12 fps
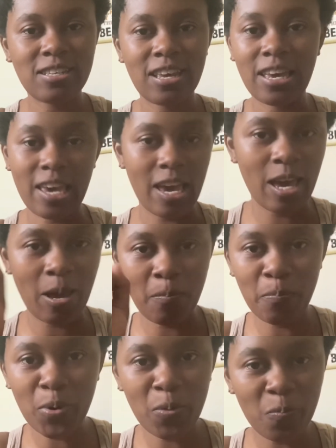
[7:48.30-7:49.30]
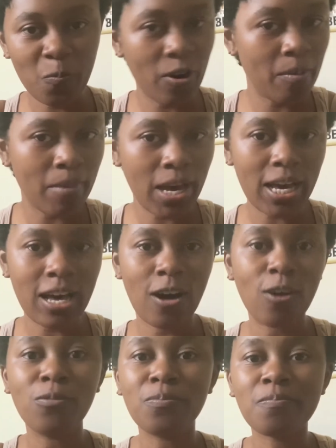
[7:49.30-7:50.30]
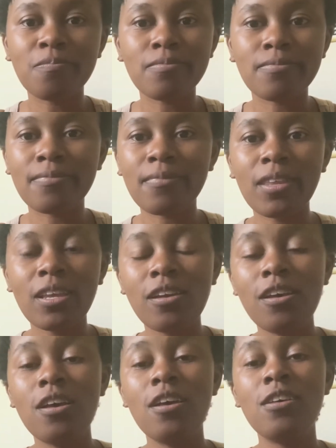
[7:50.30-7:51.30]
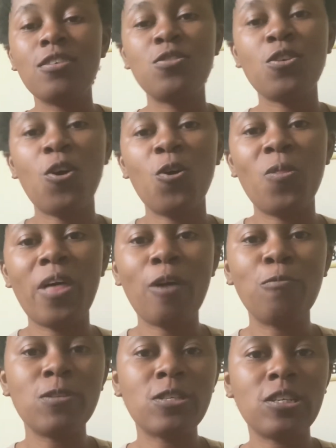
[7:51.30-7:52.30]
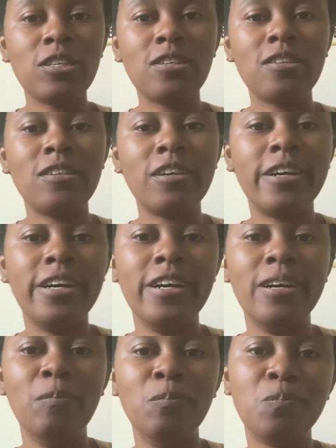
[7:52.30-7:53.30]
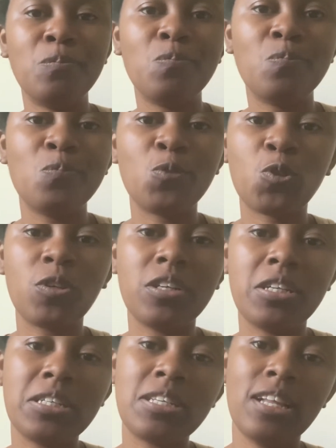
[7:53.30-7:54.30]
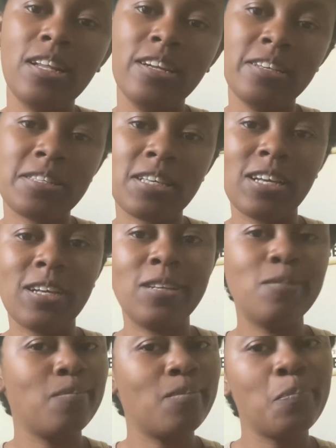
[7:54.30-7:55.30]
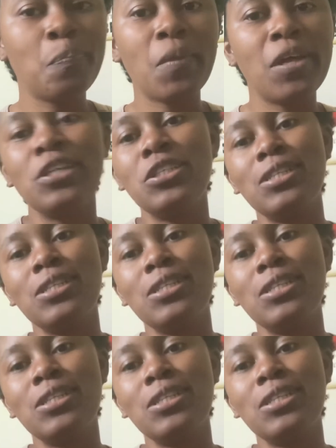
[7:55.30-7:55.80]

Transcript: it came boop right back out. So that was a Trinity telling us that she